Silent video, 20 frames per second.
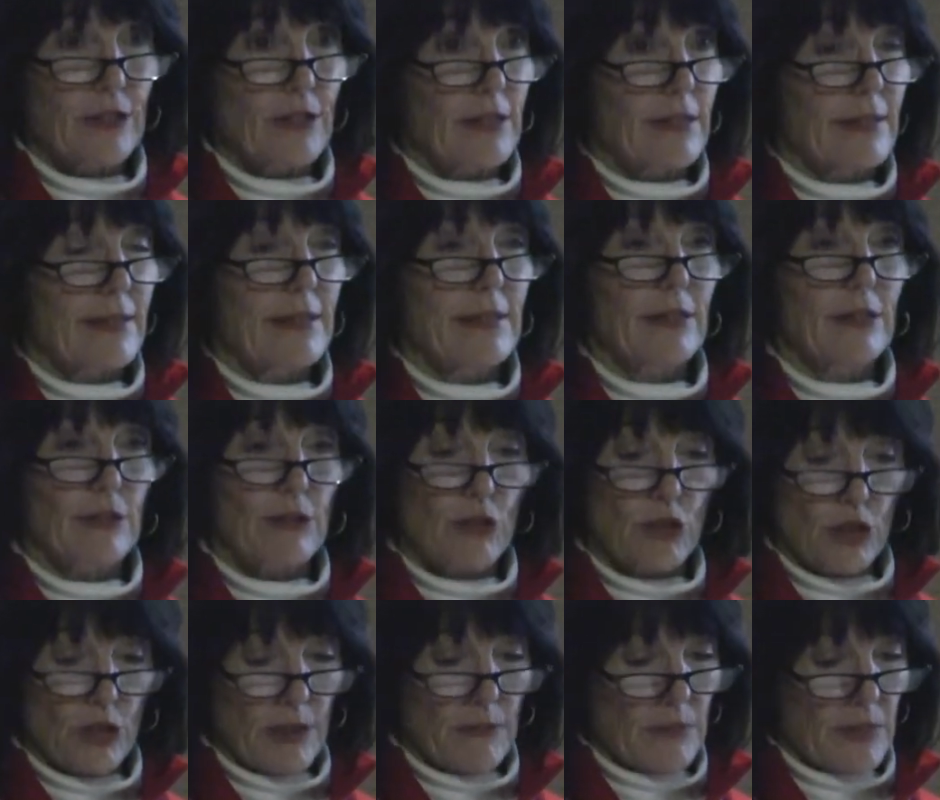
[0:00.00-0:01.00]
just they just
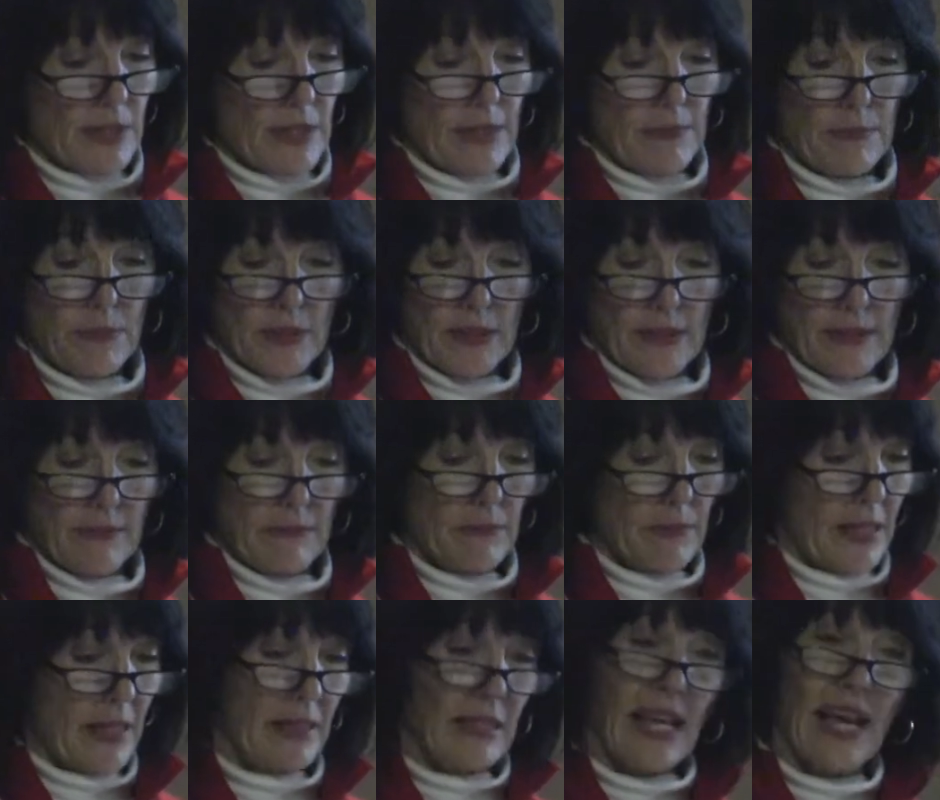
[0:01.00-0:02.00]
jumped up
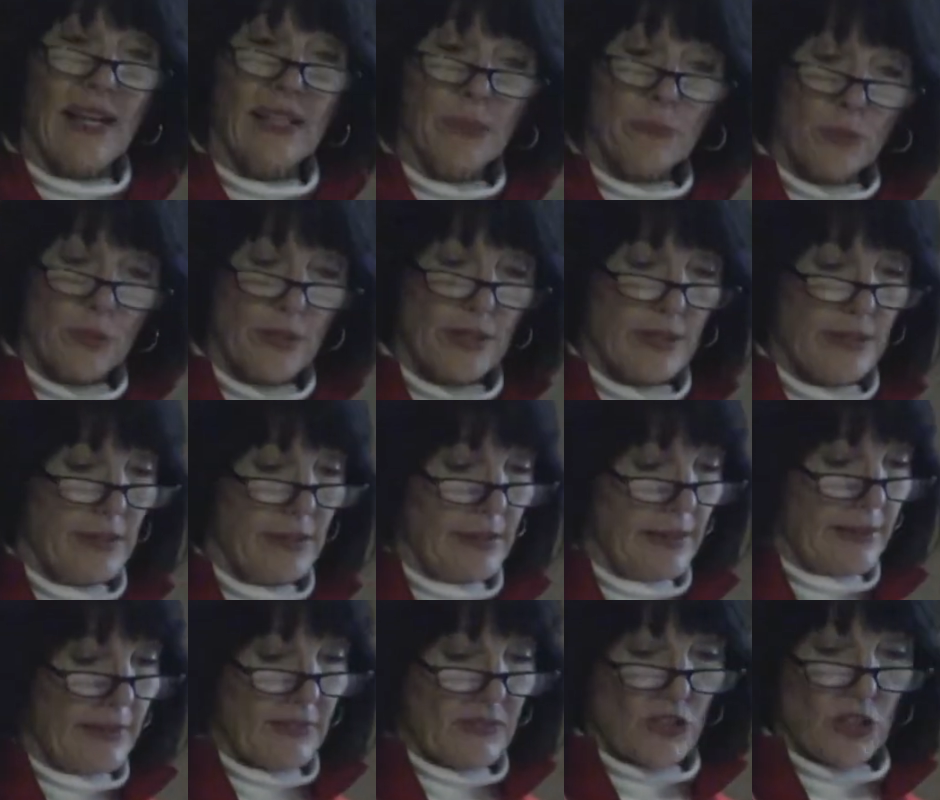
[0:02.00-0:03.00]
and and and the Priscilla
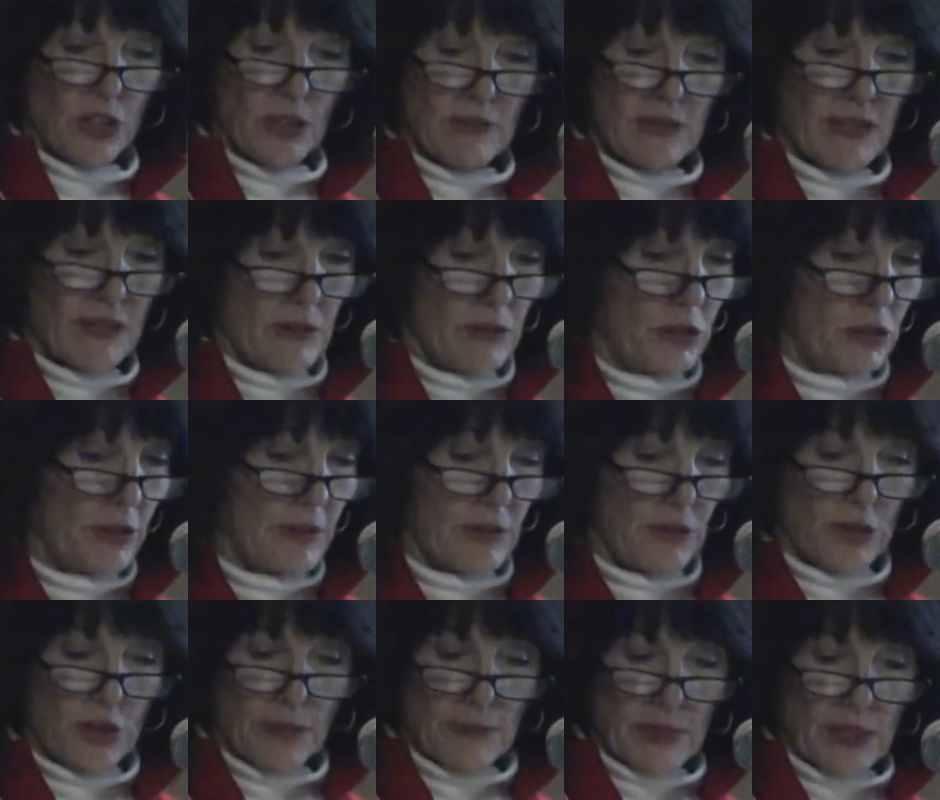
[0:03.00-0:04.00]
they just
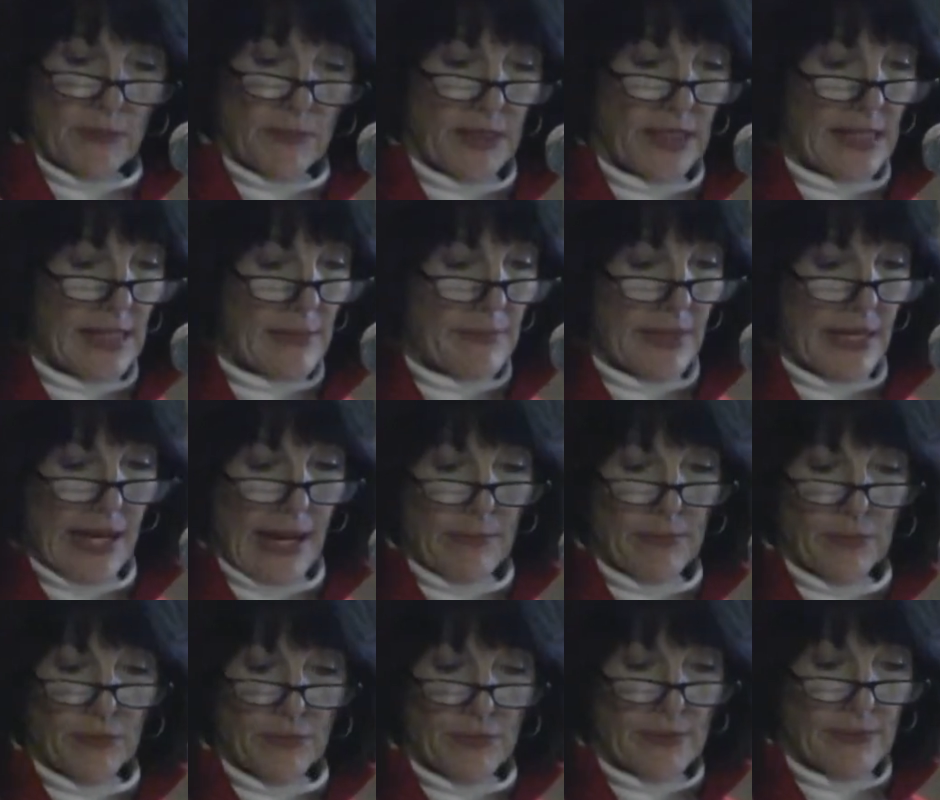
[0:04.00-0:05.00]
just jumped up and gave me
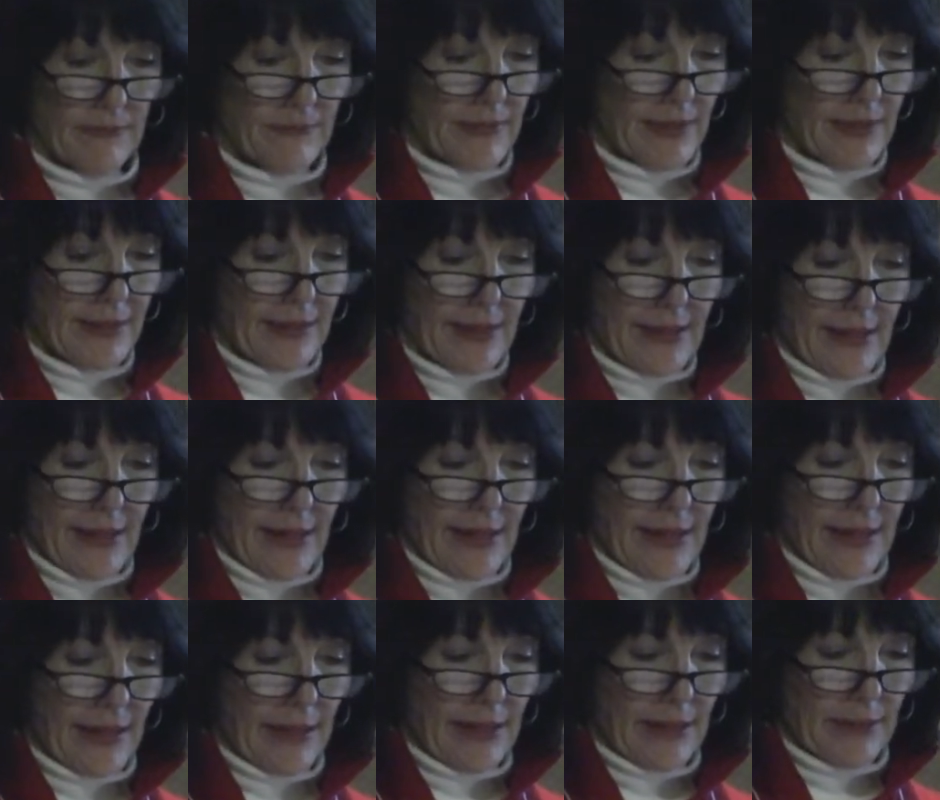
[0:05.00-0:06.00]
apples.
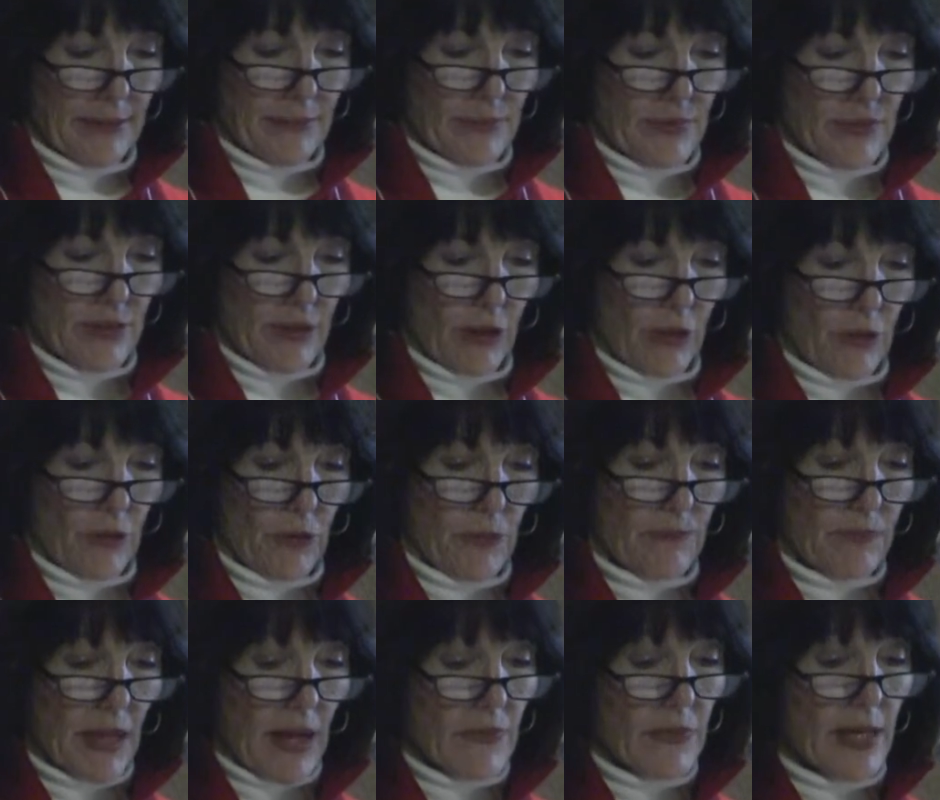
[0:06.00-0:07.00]
Um,
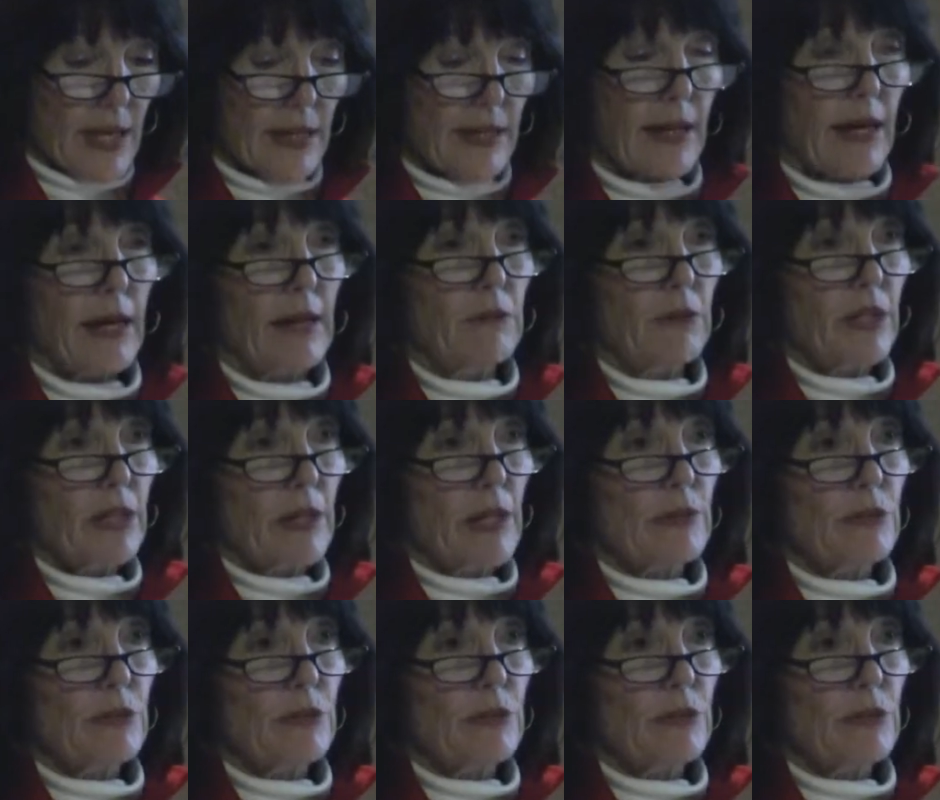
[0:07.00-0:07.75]
so, and then we